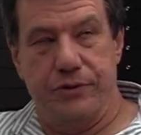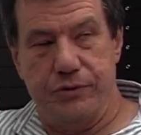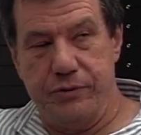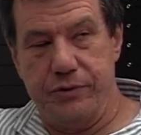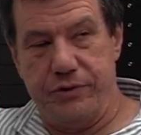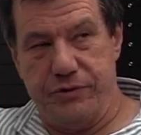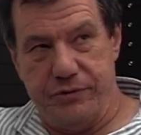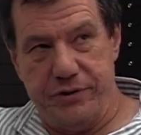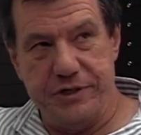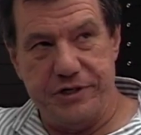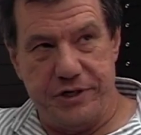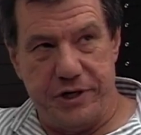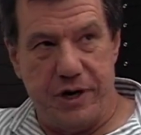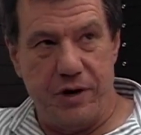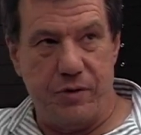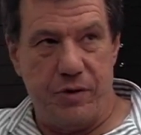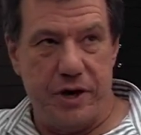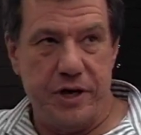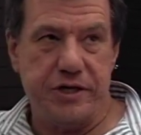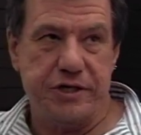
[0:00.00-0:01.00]
or 3
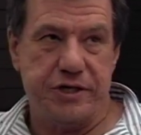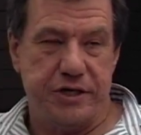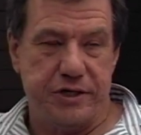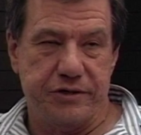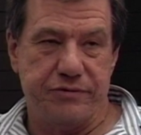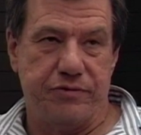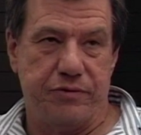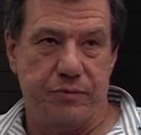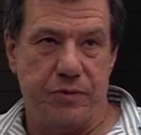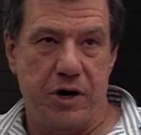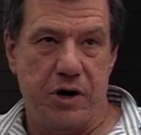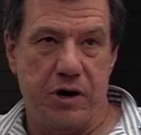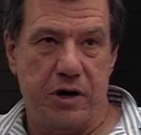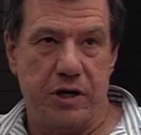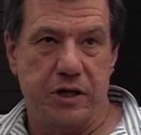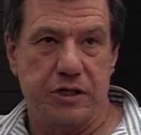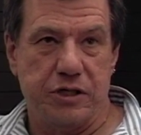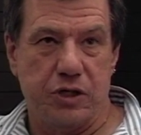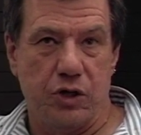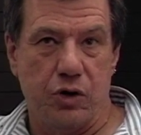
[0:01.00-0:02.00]
generations of
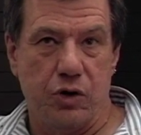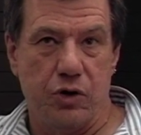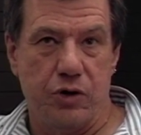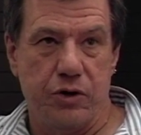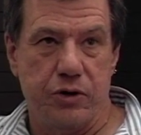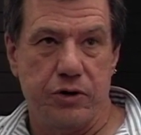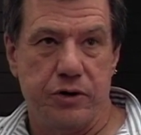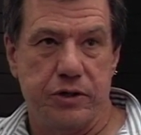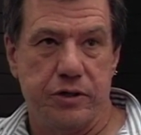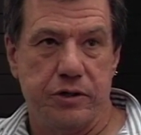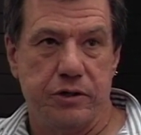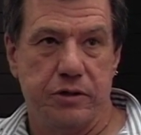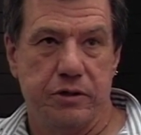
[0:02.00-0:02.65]
Americans learned,